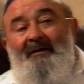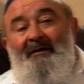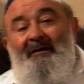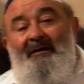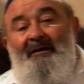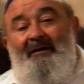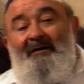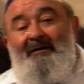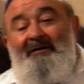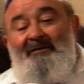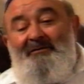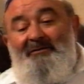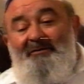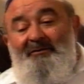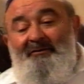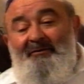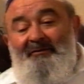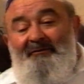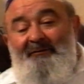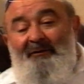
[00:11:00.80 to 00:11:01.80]
I can show
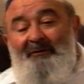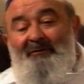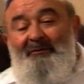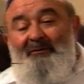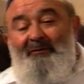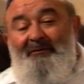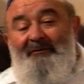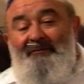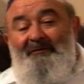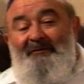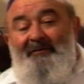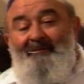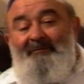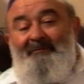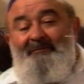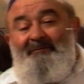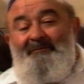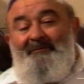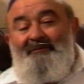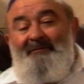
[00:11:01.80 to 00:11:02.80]
you a photo of
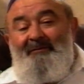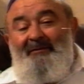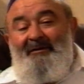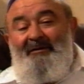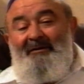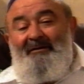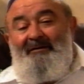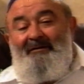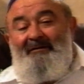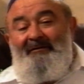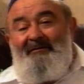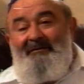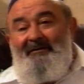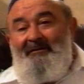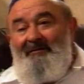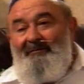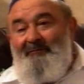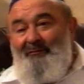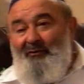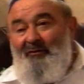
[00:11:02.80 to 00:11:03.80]
him in
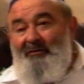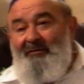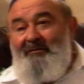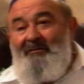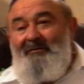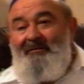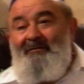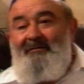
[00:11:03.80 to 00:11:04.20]
a book,